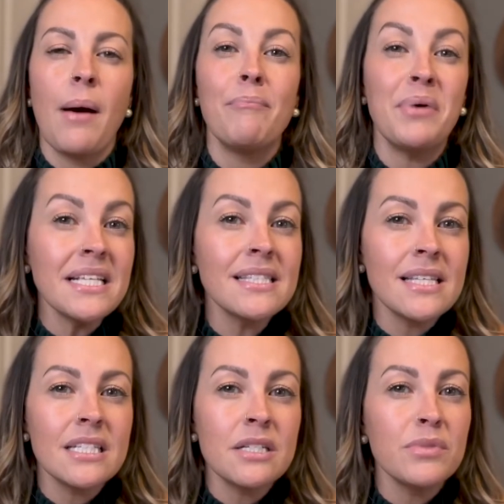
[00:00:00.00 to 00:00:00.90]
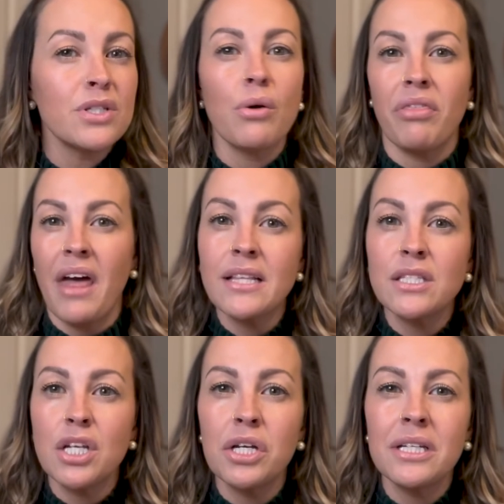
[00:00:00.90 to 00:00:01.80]
bus systems, so that's
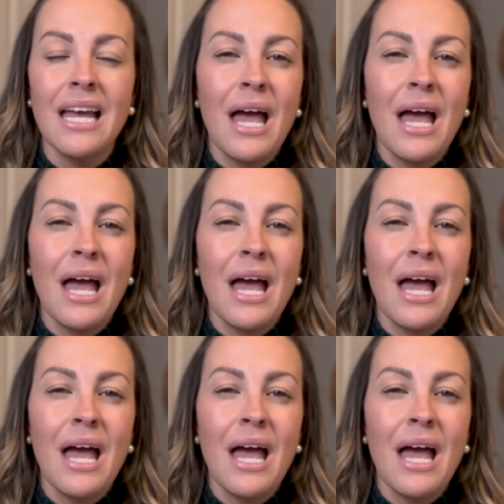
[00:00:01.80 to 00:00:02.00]
good.